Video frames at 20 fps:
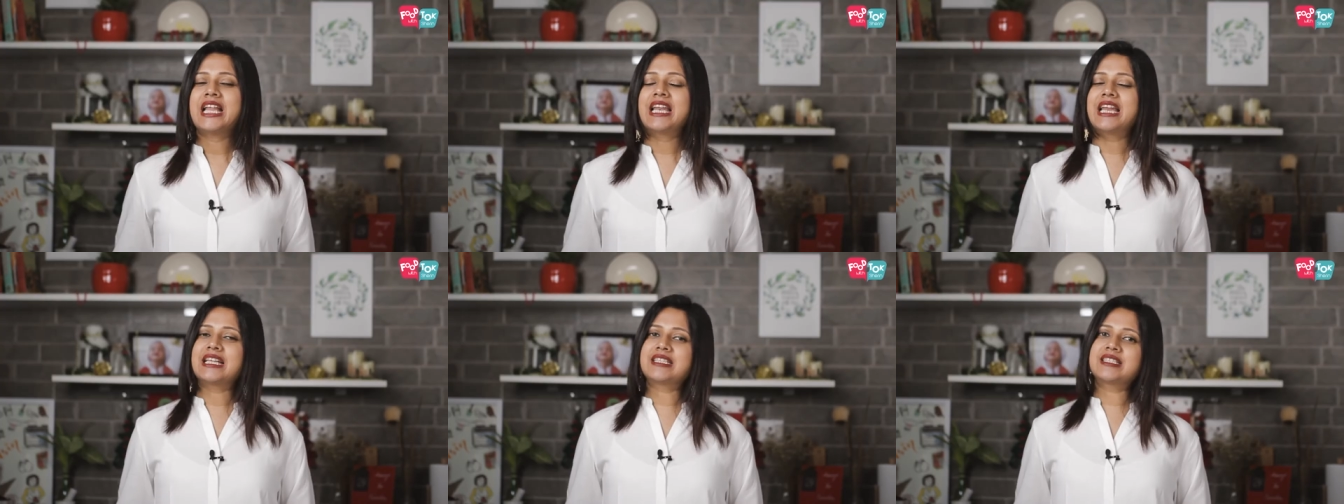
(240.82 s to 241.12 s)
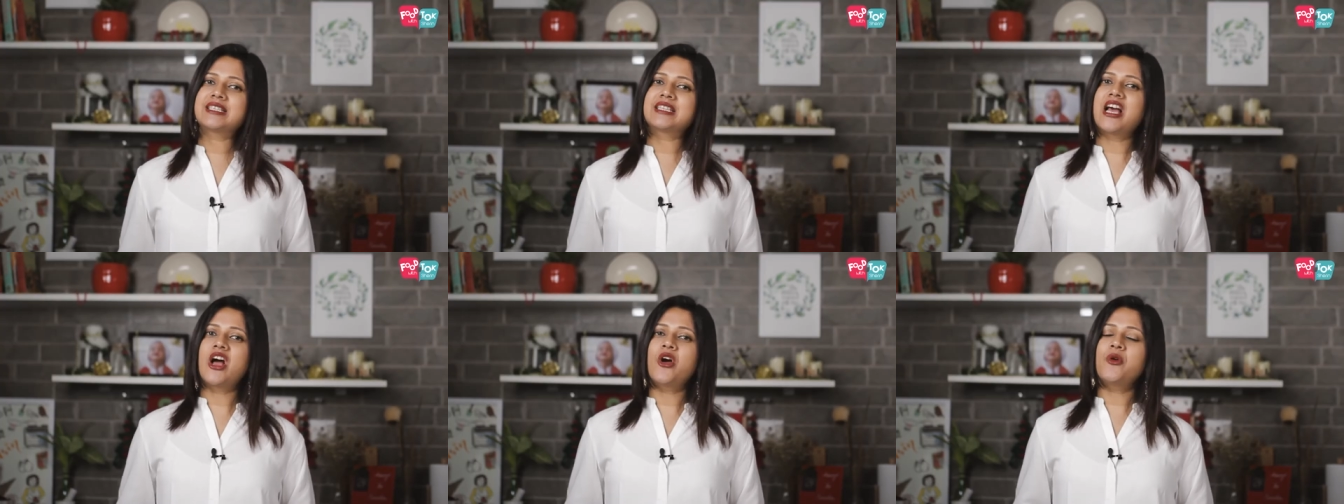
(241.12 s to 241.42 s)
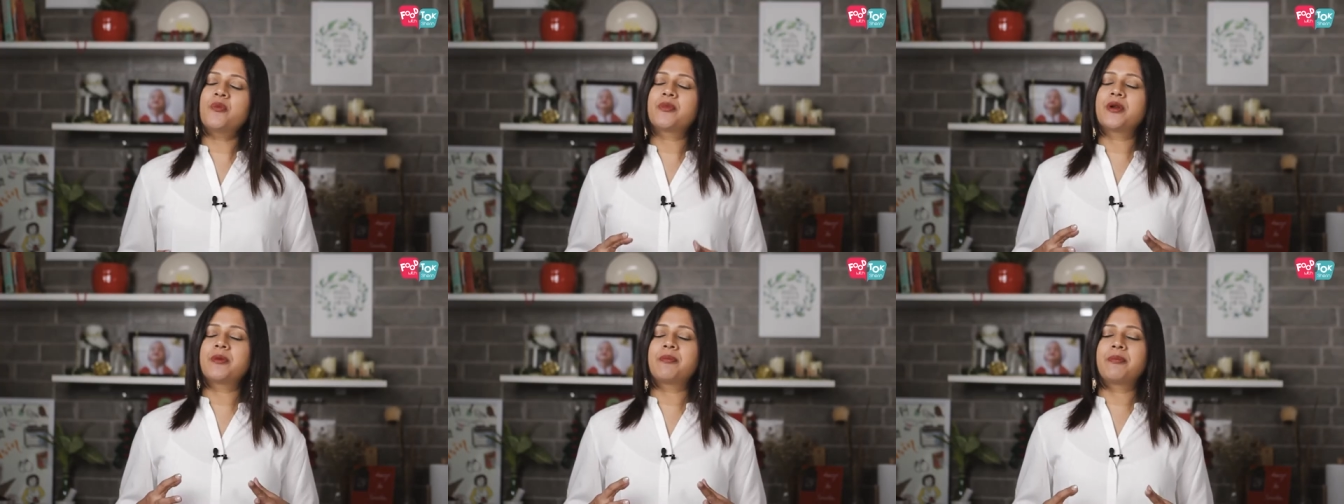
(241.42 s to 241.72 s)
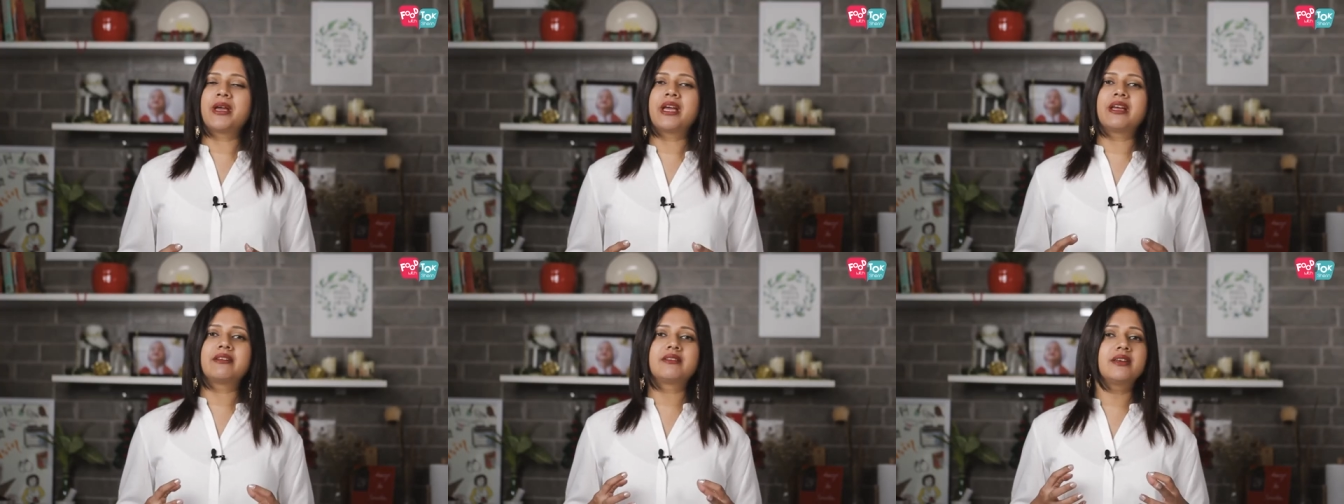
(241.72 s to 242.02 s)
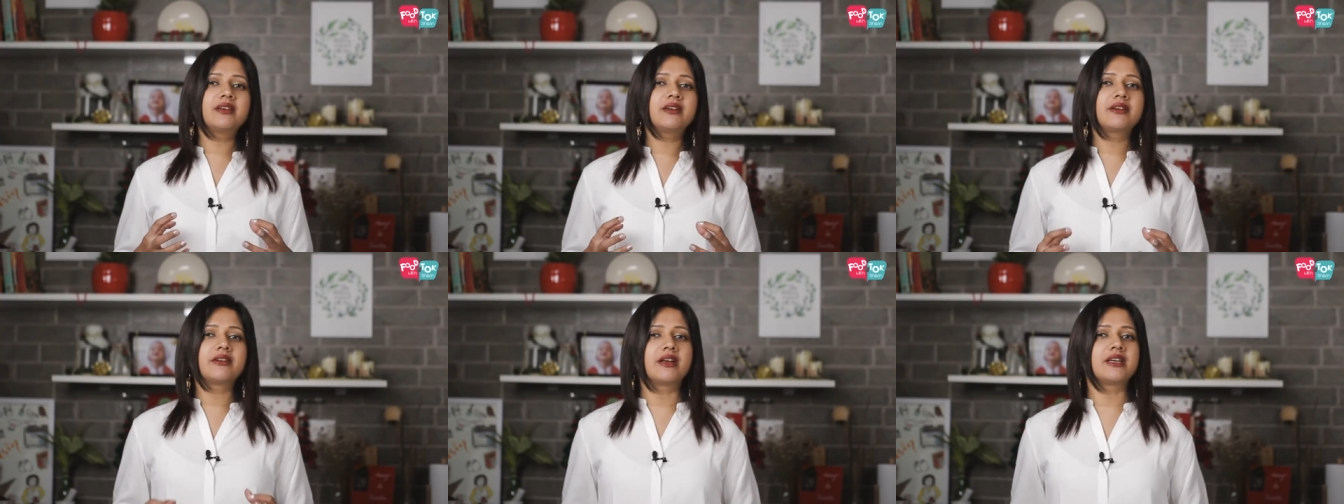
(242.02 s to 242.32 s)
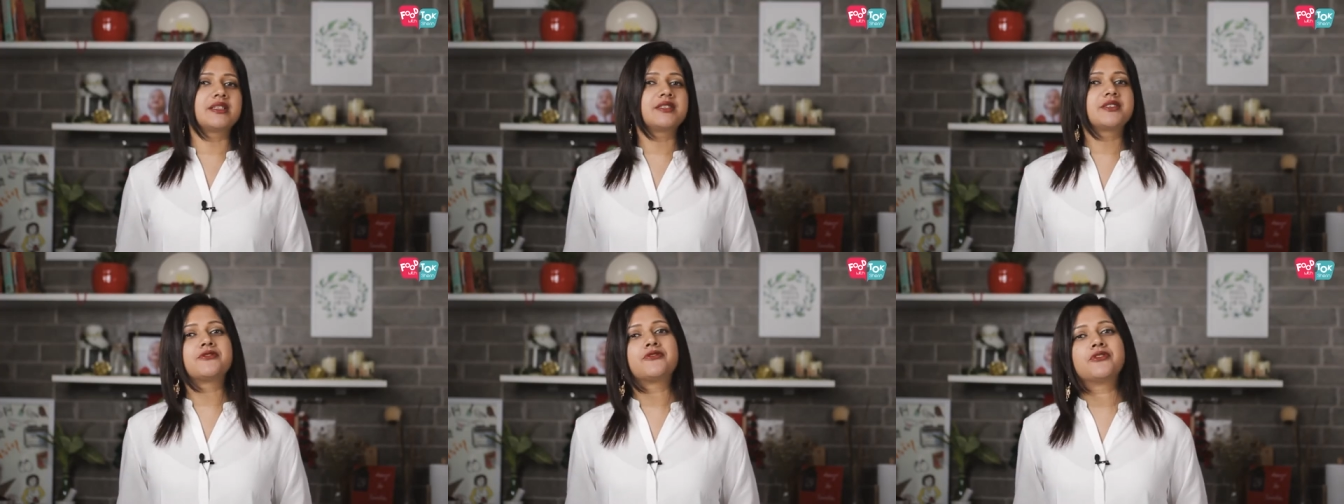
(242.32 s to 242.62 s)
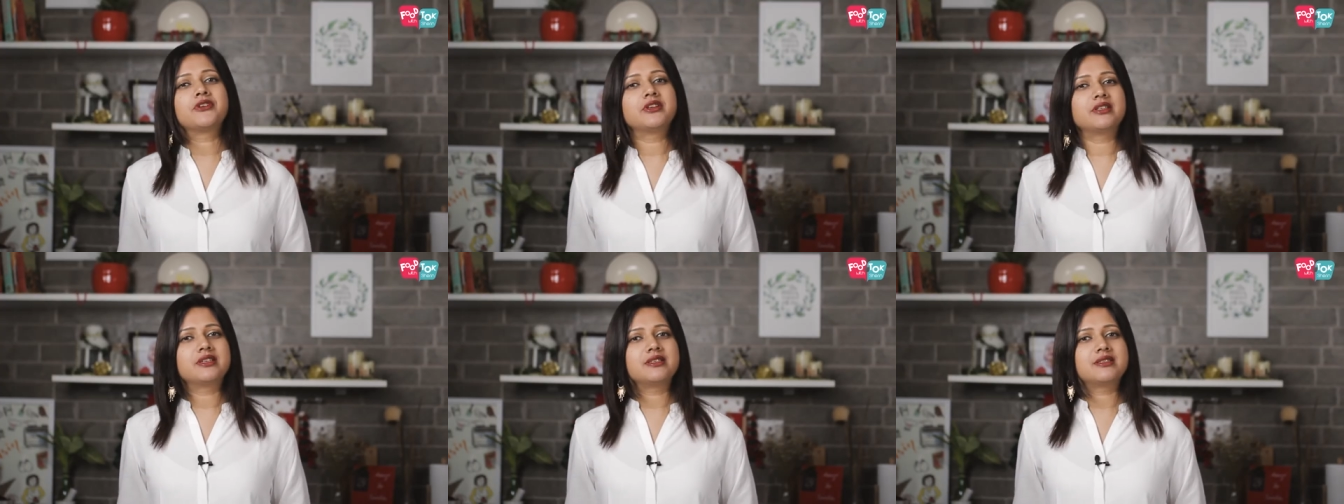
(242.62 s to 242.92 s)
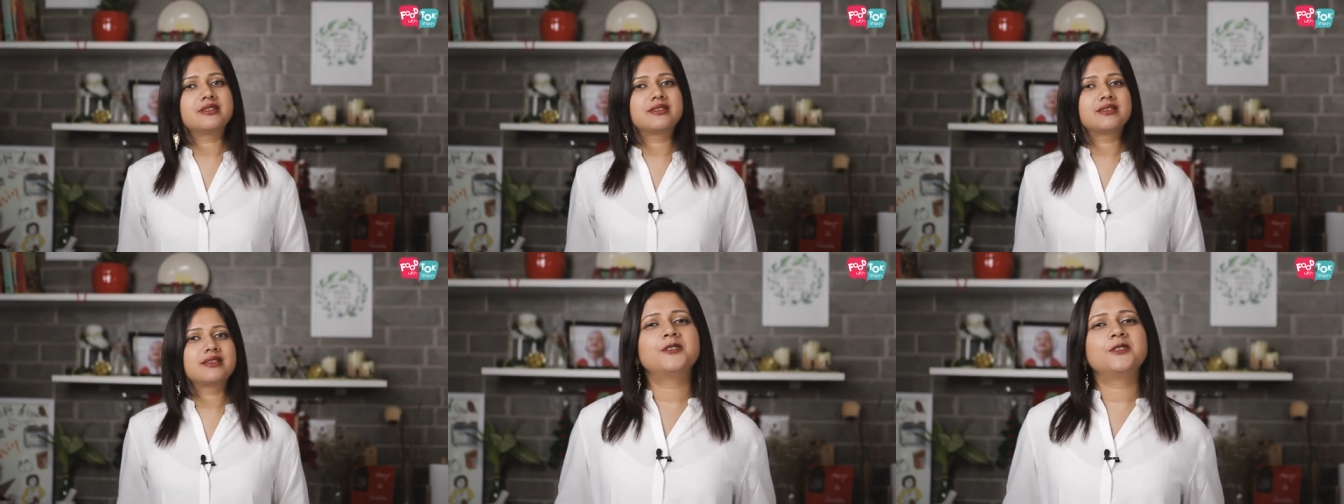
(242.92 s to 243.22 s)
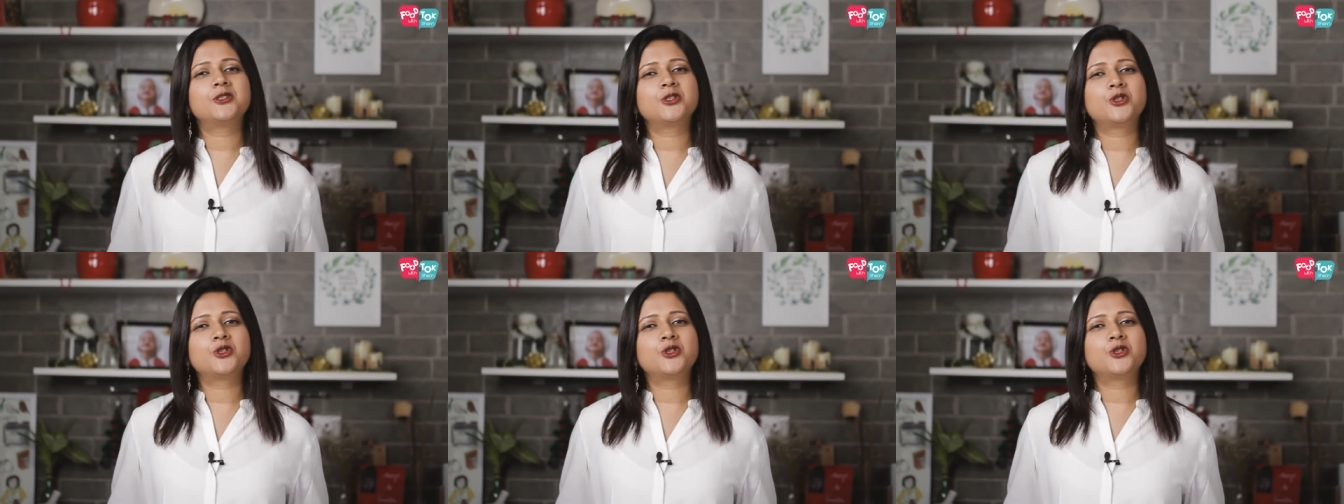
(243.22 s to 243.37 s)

Let's now prepare the crust for this.